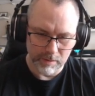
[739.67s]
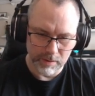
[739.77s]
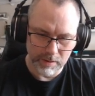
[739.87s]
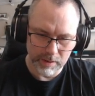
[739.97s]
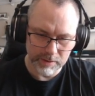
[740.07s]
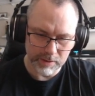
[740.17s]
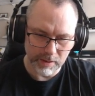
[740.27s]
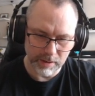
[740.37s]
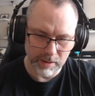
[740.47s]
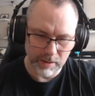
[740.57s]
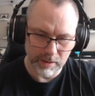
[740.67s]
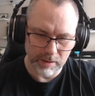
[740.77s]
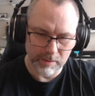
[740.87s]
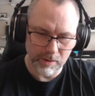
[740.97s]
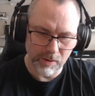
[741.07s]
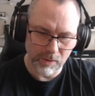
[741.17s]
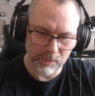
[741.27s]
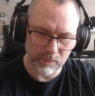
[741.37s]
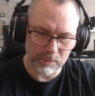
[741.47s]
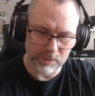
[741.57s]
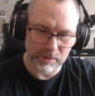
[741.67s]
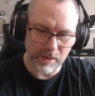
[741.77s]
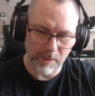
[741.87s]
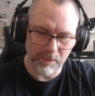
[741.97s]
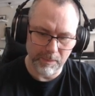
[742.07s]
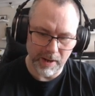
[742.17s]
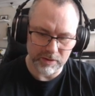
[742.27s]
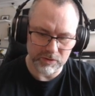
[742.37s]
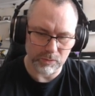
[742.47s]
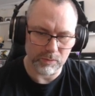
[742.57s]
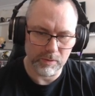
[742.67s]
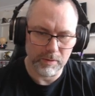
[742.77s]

There's a... Oh, double puzzle!